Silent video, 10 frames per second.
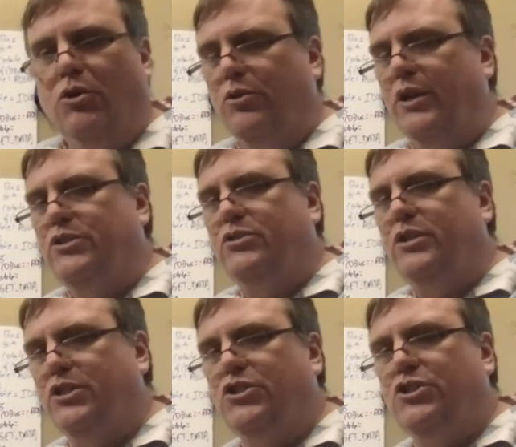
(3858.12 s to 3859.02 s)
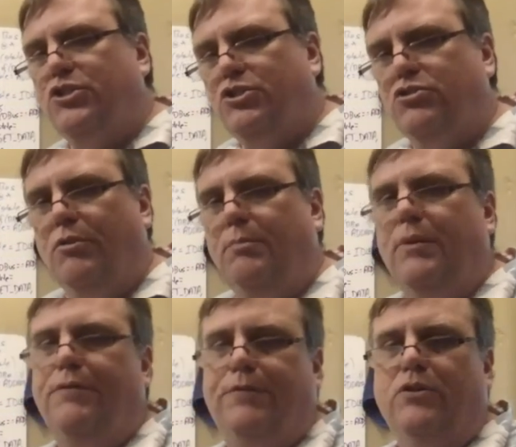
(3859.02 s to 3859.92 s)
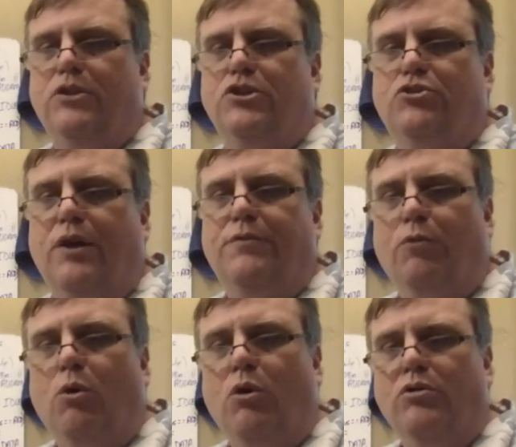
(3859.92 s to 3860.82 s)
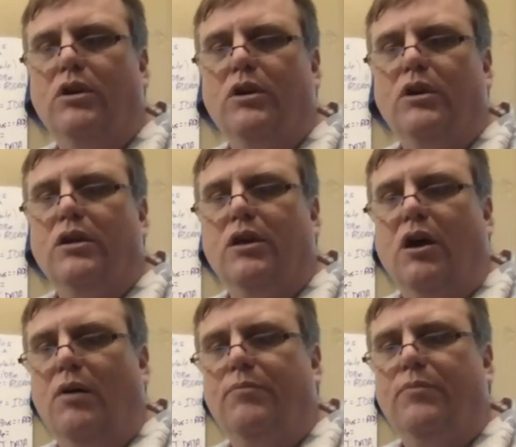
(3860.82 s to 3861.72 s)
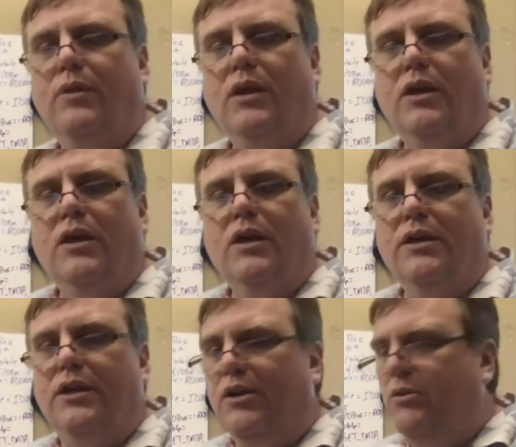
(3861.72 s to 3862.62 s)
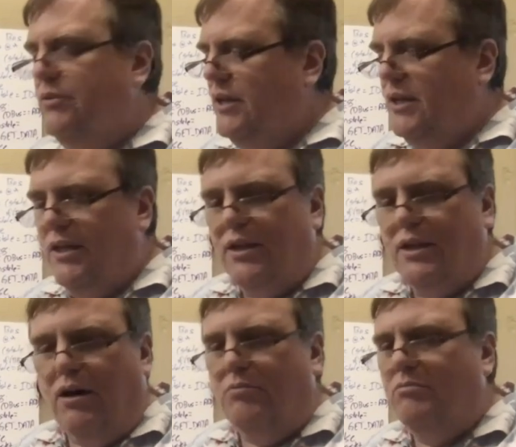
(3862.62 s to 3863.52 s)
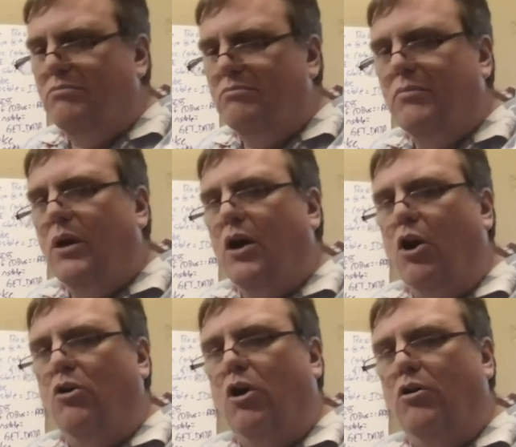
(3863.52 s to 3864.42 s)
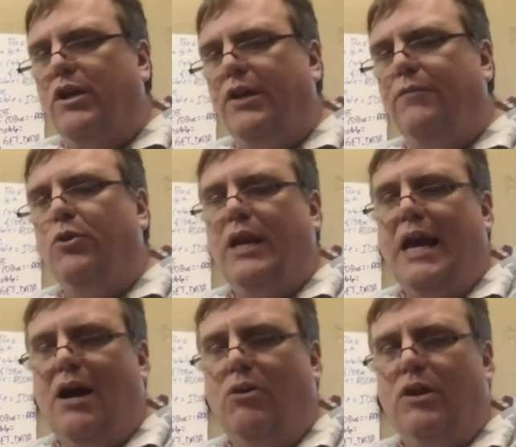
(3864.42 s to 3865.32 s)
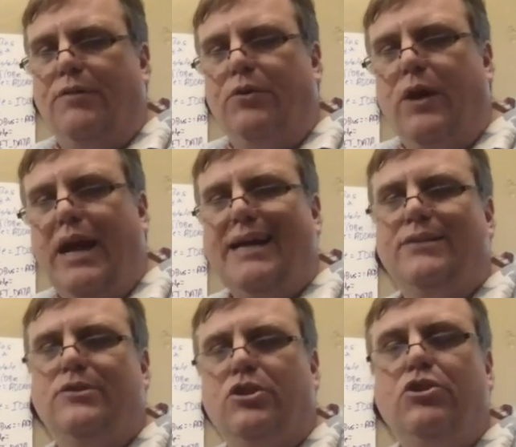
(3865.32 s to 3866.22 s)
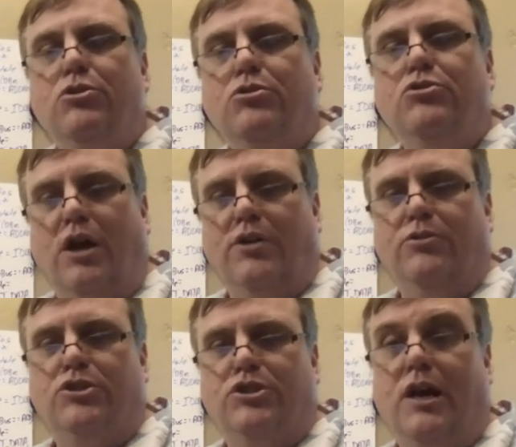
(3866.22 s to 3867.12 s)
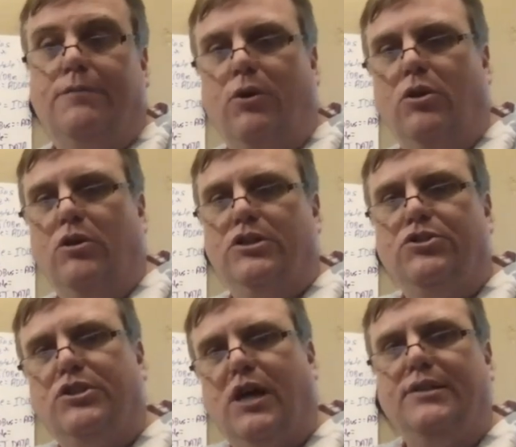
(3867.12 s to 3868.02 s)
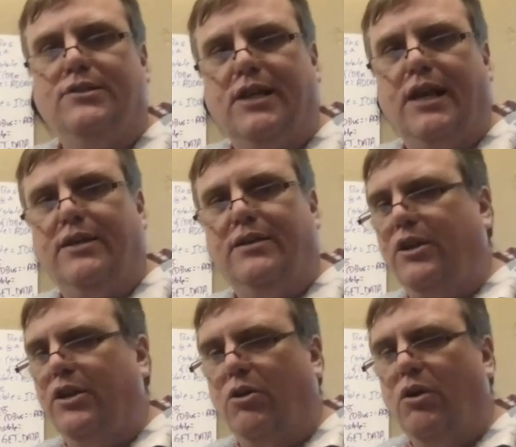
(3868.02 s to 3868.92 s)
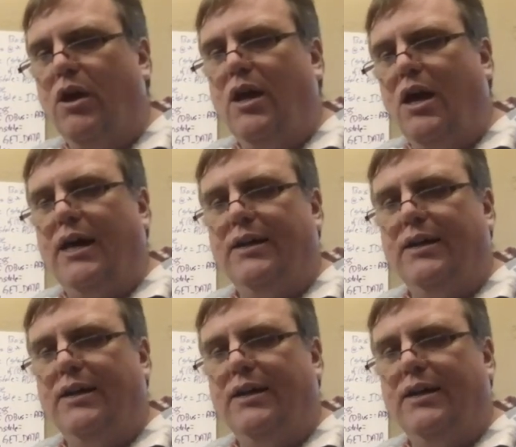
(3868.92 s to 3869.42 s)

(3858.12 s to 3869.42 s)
that that's going to it. It should be fairly straightforward. Um, you know, um, I'll give you an out. If you had to use other stuff, I'll let you sign saying,